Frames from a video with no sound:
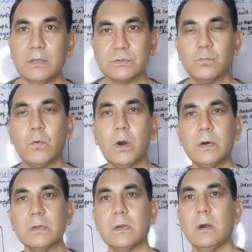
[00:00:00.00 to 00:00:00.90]
is
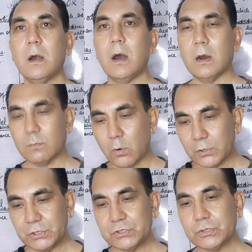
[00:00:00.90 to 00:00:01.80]
work or
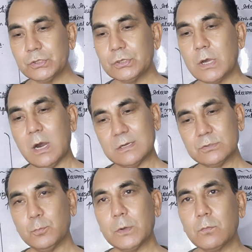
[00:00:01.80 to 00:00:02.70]
monitor or
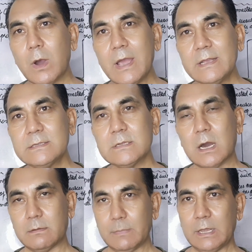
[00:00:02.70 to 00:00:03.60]
supervise
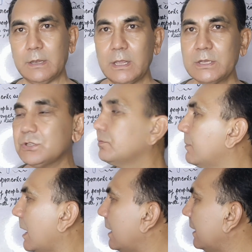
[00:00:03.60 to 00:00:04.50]
or managed
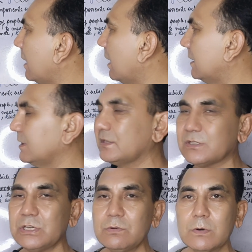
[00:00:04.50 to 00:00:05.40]
by a
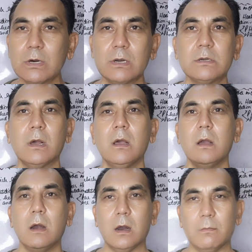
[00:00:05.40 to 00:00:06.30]
steward
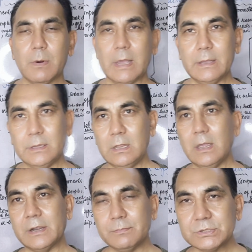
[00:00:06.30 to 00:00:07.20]
or by the
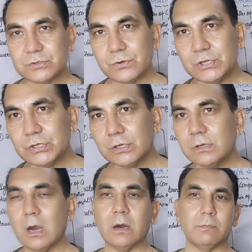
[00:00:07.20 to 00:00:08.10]

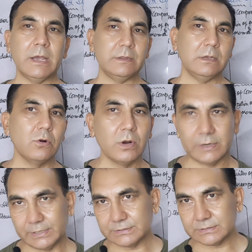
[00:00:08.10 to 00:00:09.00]
administration or by the
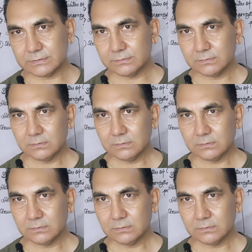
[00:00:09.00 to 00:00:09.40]
governance.